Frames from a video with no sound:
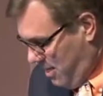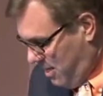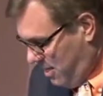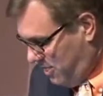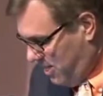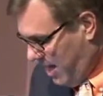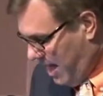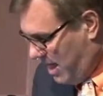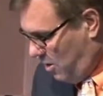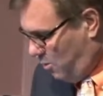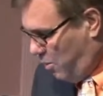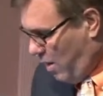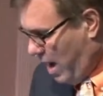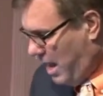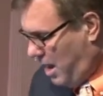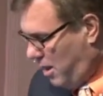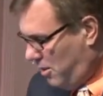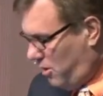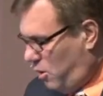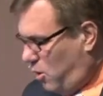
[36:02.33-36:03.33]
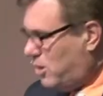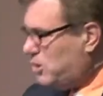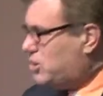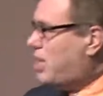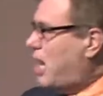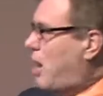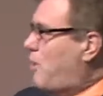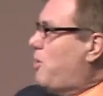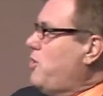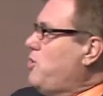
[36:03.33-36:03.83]
They that wait on the Lord
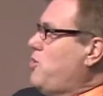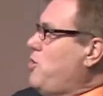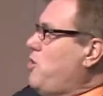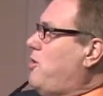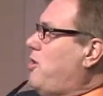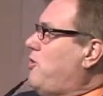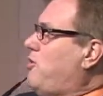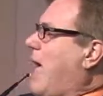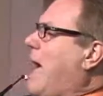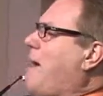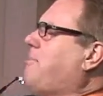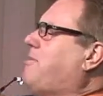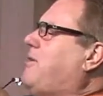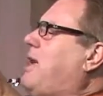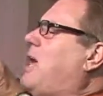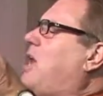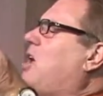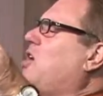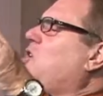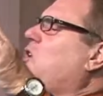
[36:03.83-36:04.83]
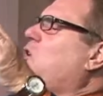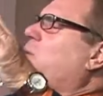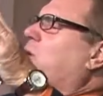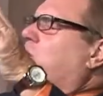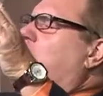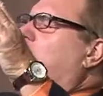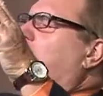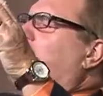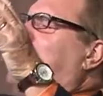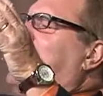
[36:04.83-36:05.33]
shall renew this. I'm telling you, when
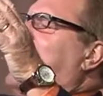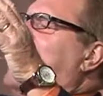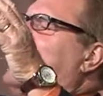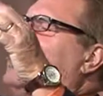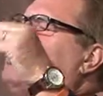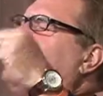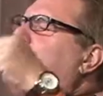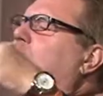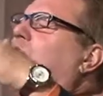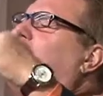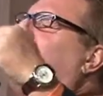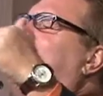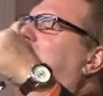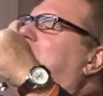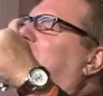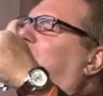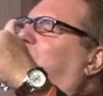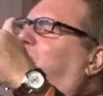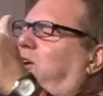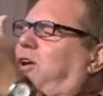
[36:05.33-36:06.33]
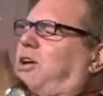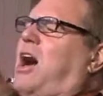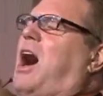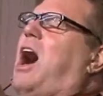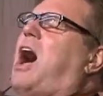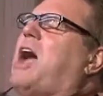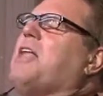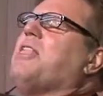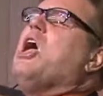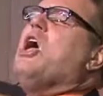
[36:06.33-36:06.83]
you begin to do things for
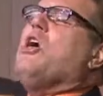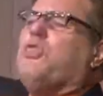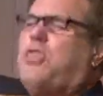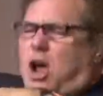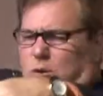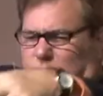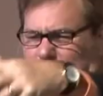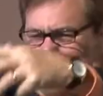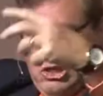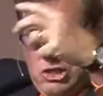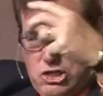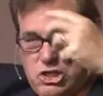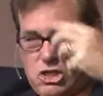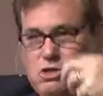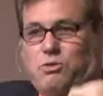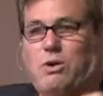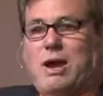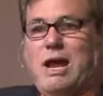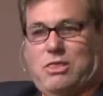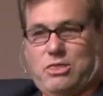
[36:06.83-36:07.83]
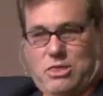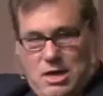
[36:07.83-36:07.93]
God, there is a strength